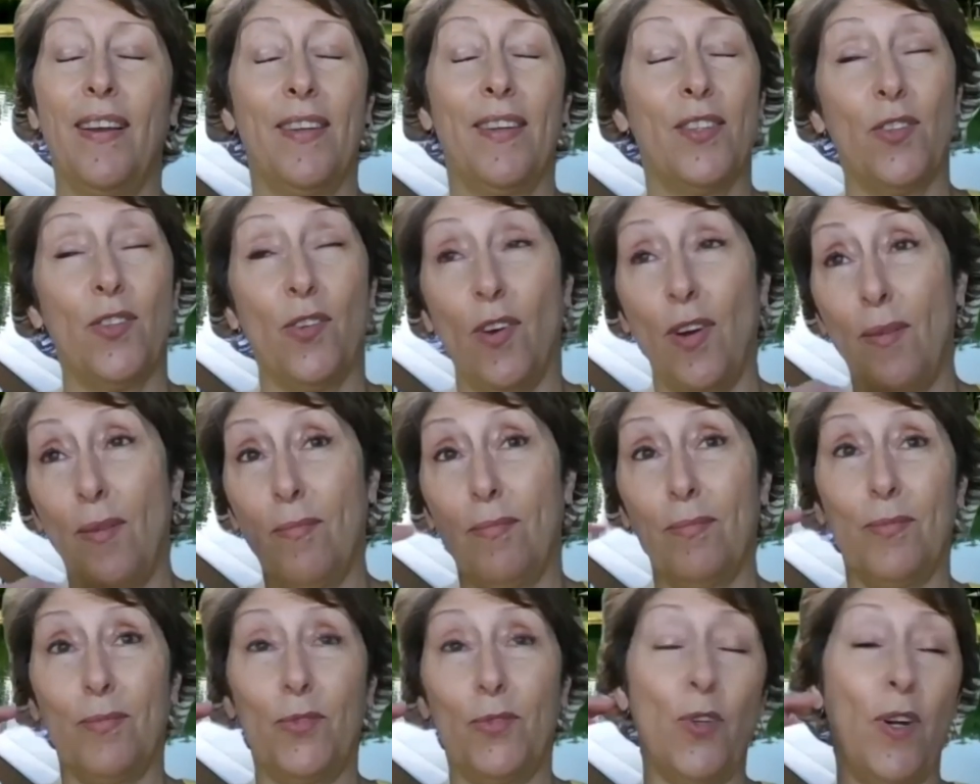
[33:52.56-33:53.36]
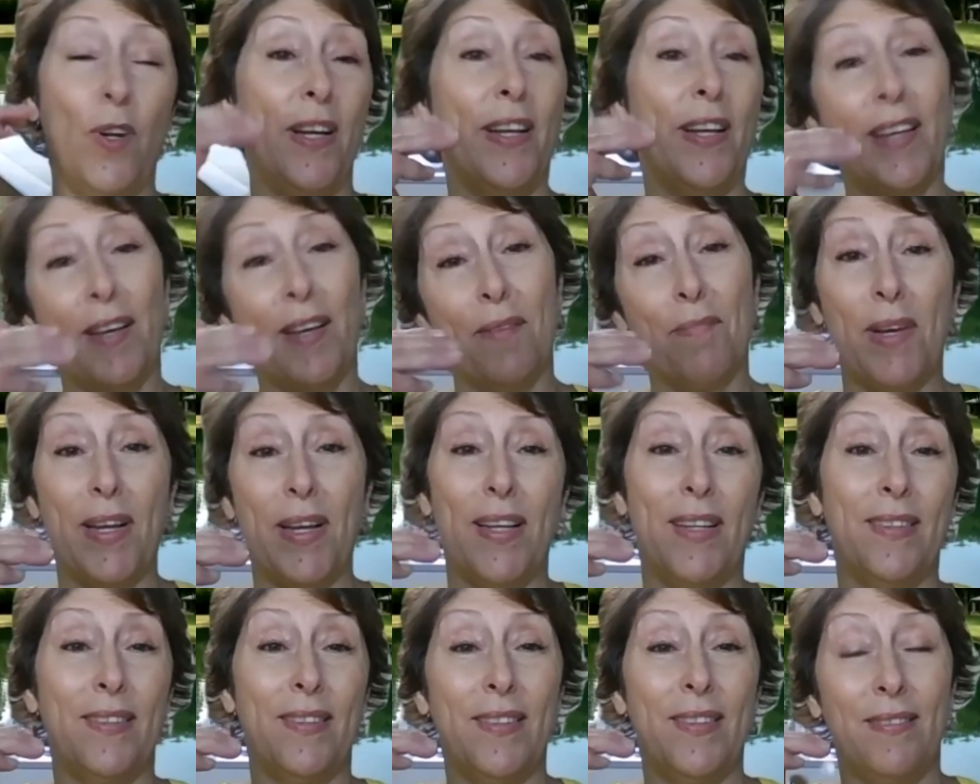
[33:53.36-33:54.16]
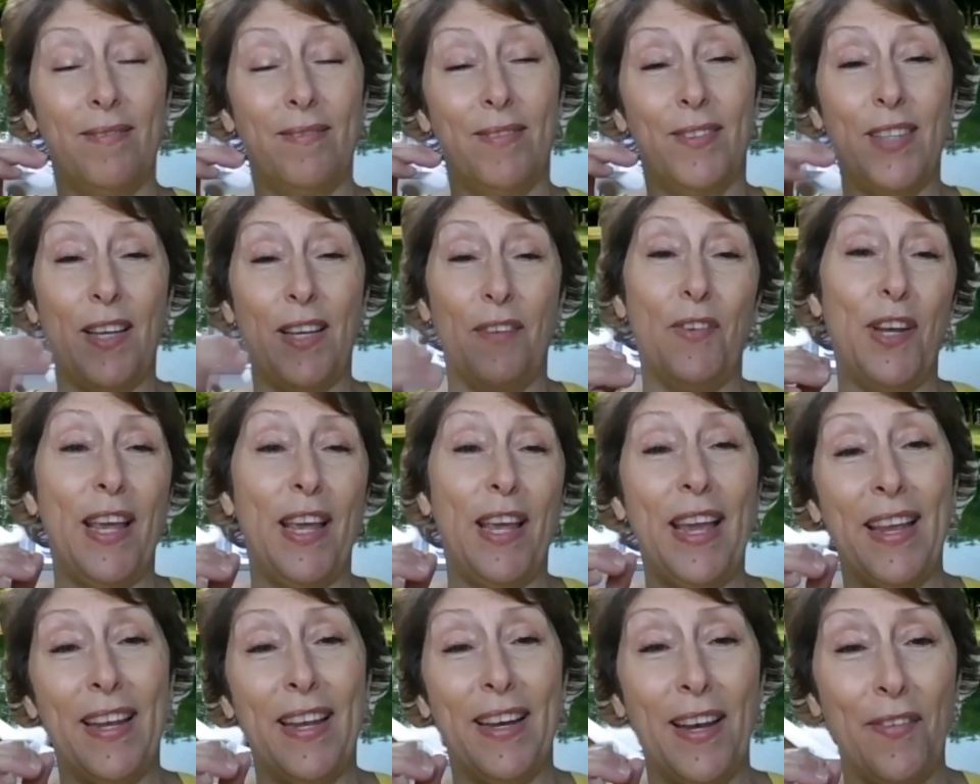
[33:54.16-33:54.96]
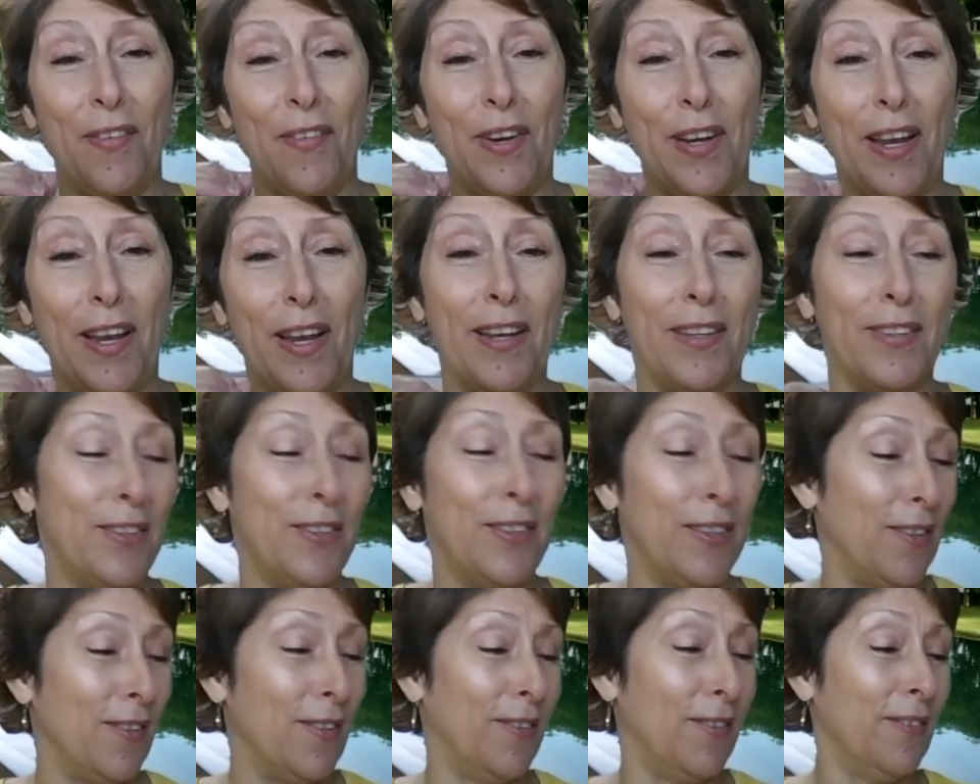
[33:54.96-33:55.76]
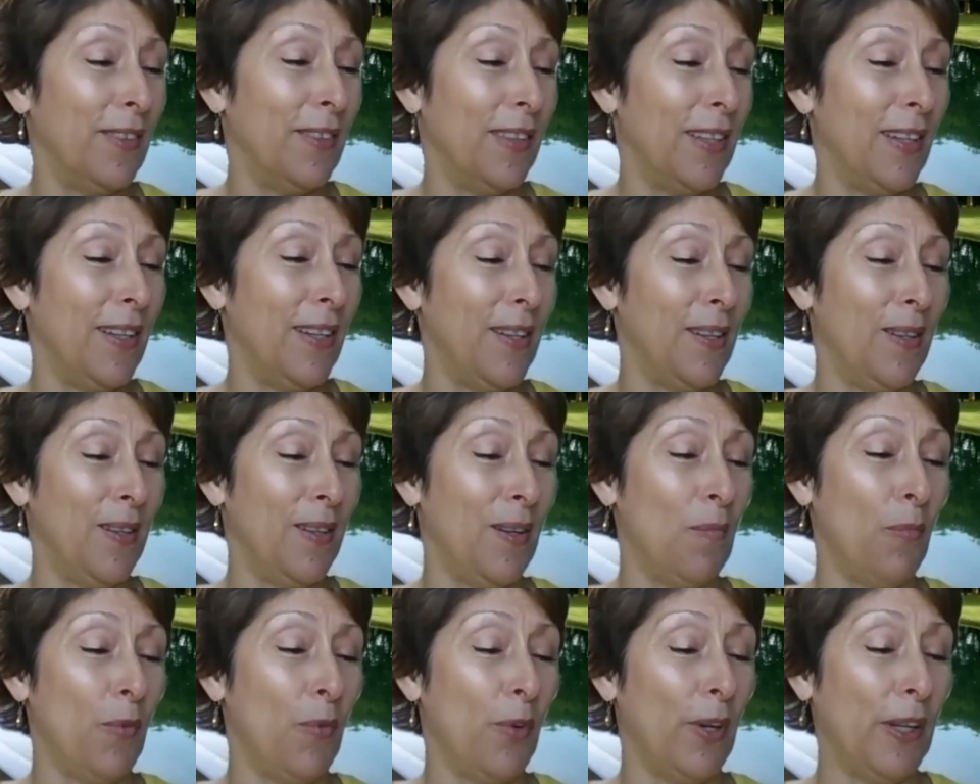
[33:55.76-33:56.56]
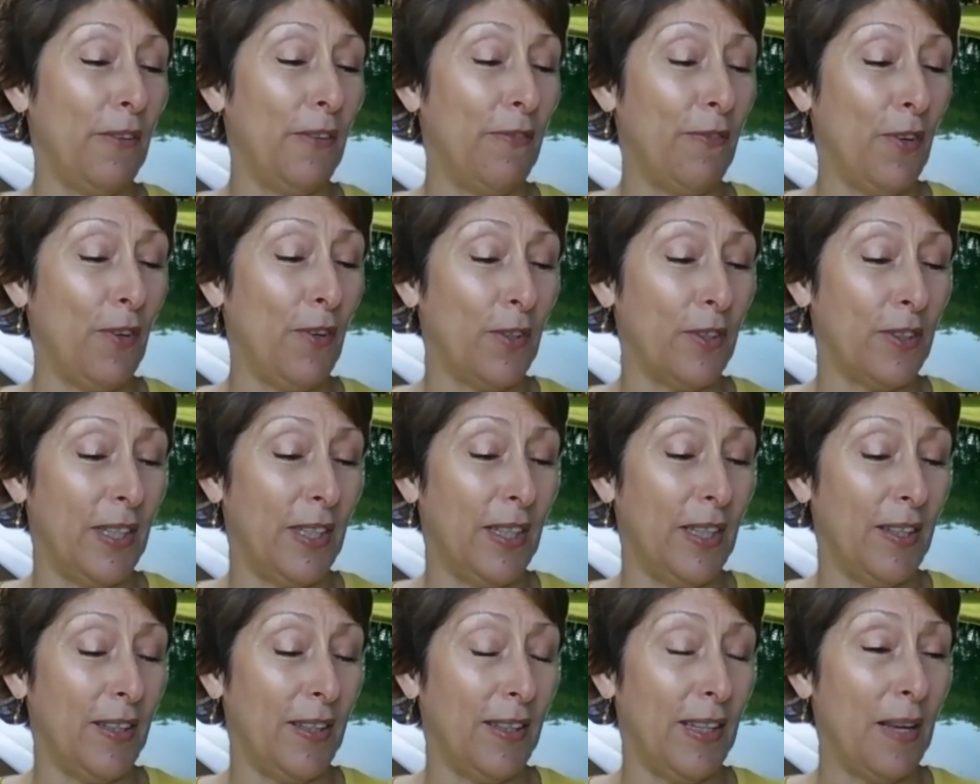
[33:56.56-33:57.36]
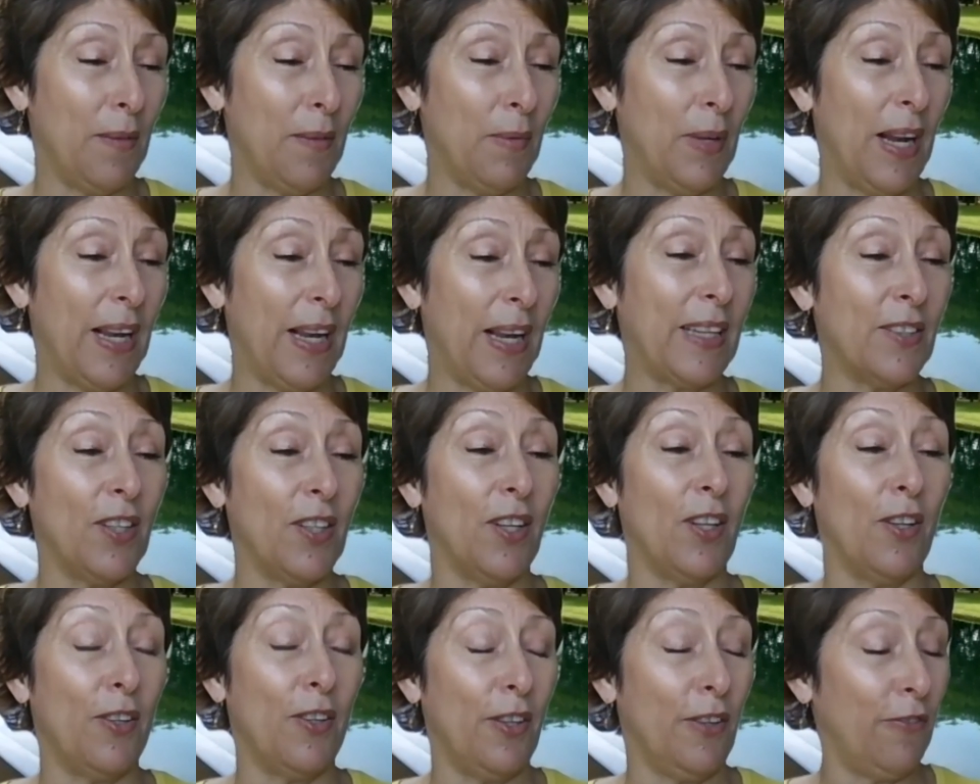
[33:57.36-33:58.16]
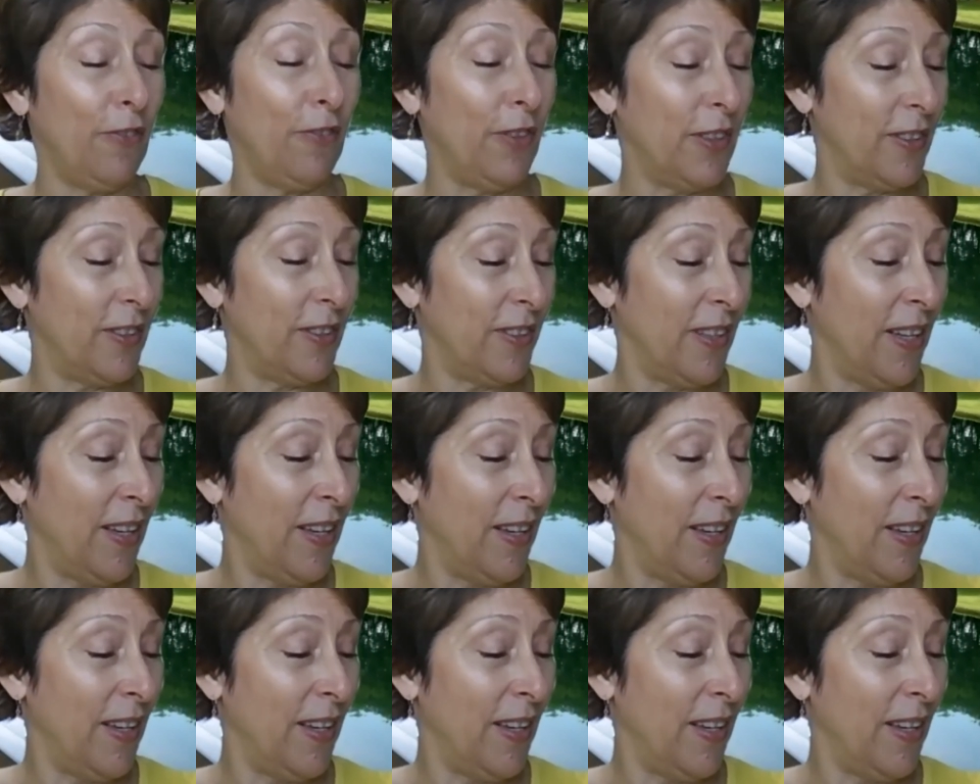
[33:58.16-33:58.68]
so I'm trying to get my seven to eight every day. So uh, I'm really focusing on that, but I can tell a difference.